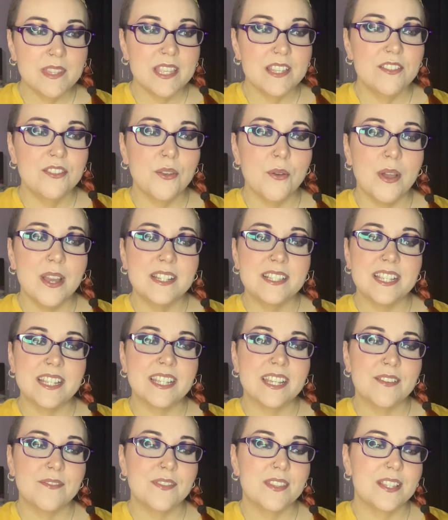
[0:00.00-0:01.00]
So I
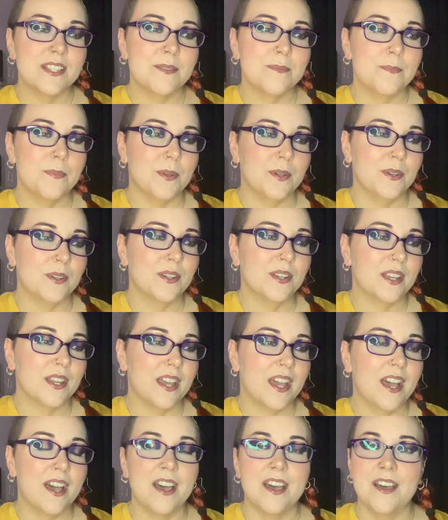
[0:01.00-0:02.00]
did give this book
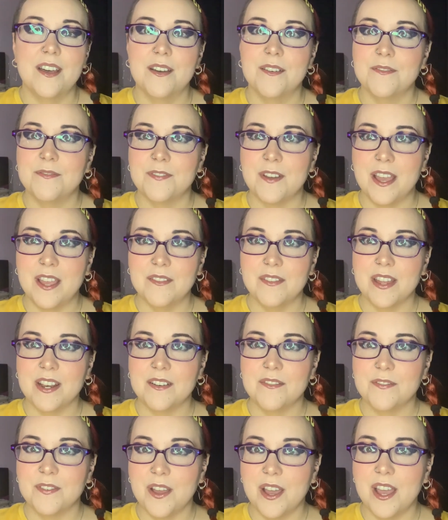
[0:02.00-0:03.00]
5 out
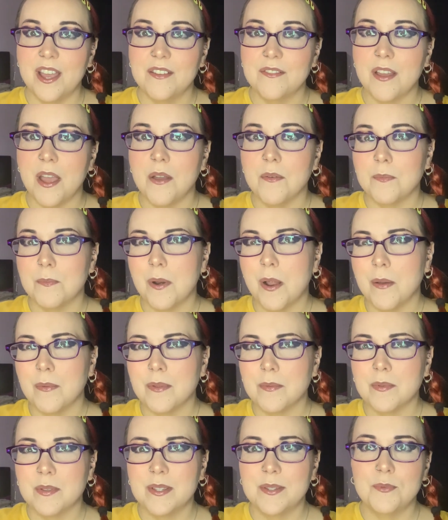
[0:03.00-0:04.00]
of 5. I
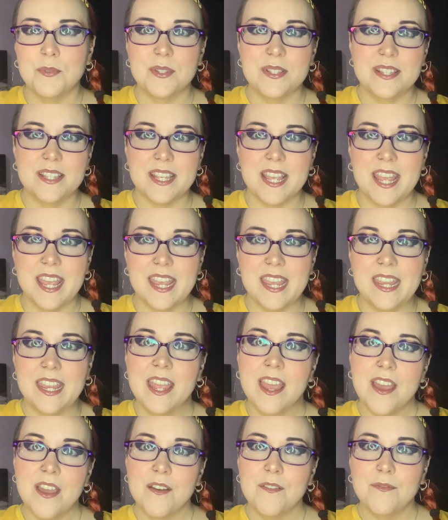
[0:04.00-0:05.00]
probably would say
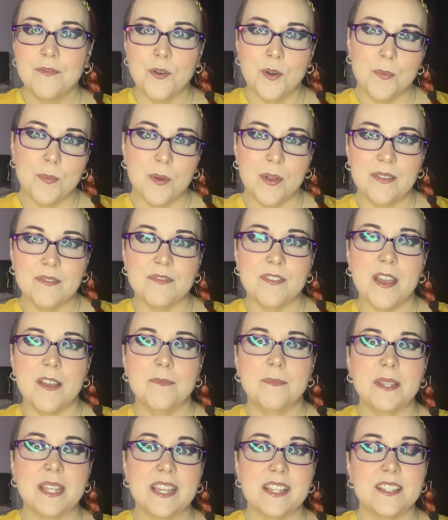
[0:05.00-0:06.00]

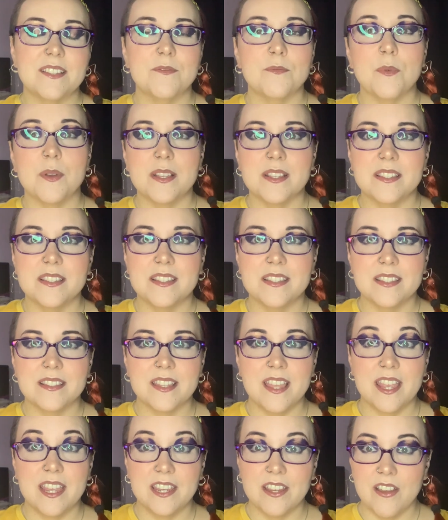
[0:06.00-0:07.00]
4.5, because it was
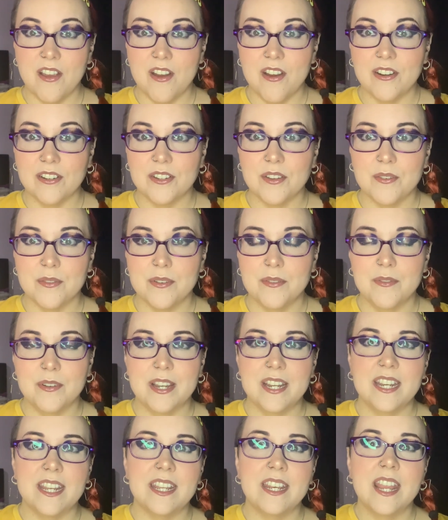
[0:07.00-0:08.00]
like hard going
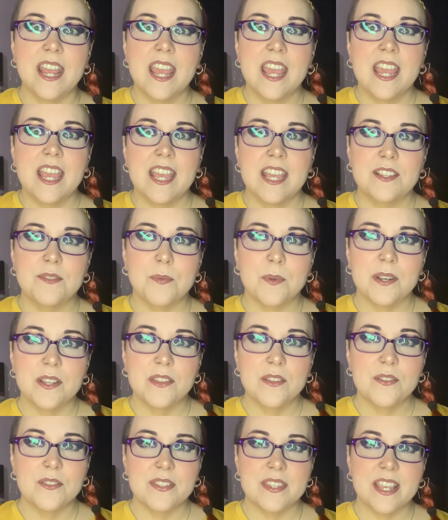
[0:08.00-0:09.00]
reading. It's one
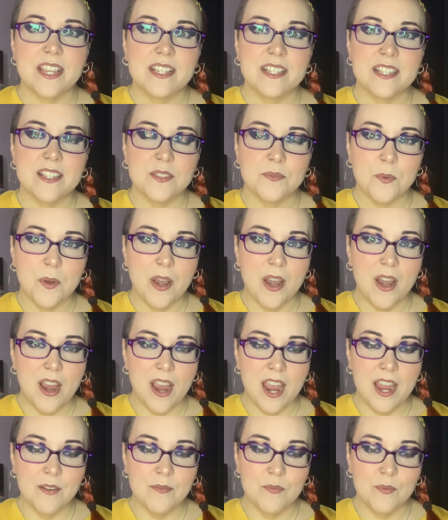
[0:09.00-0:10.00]
of those things is where
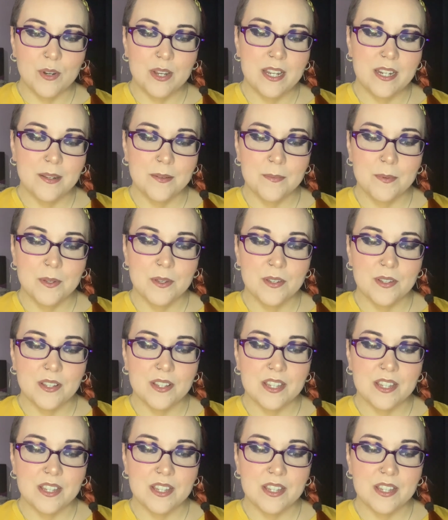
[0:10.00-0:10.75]
I read a book.